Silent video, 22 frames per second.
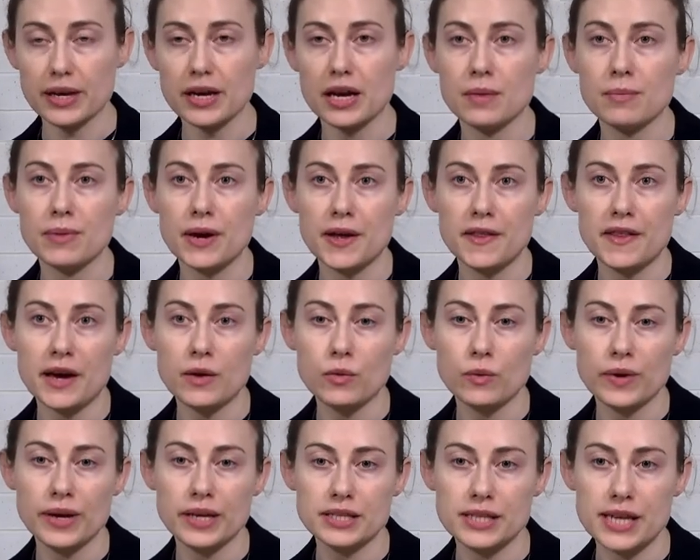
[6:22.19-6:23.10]
and by that
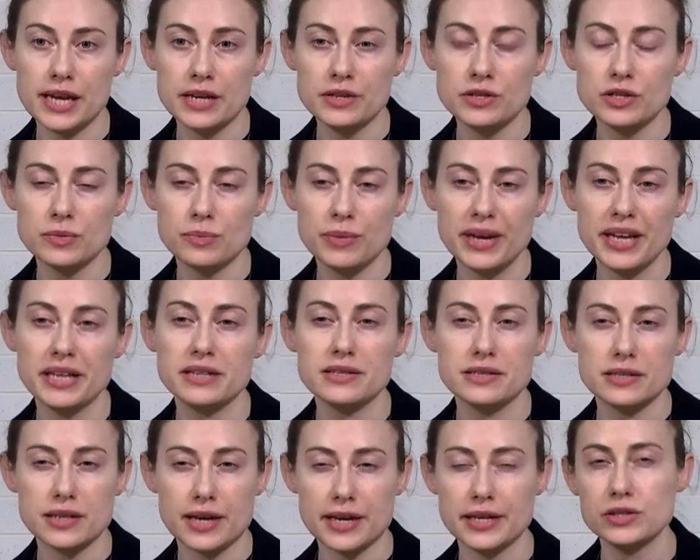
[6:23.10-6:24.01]
we tend to mean
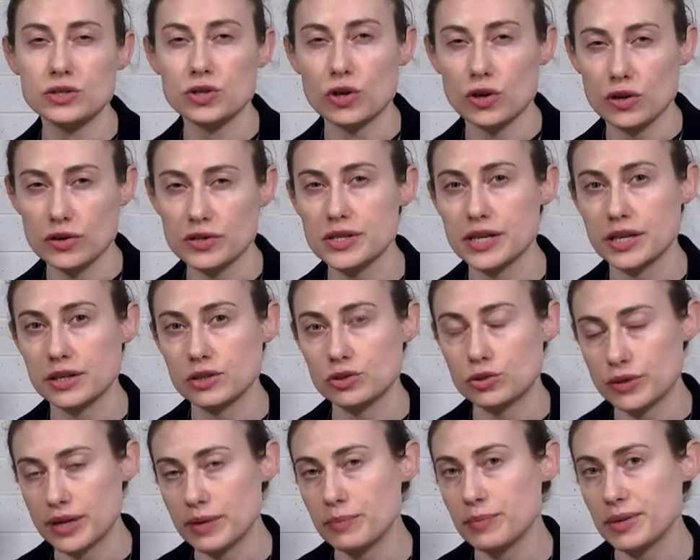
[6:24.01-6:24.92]
cytotoxic
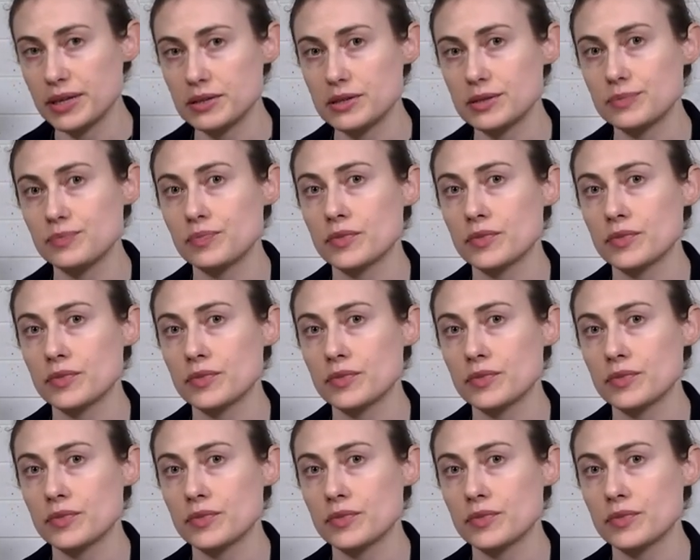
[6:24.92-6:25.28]
treatment.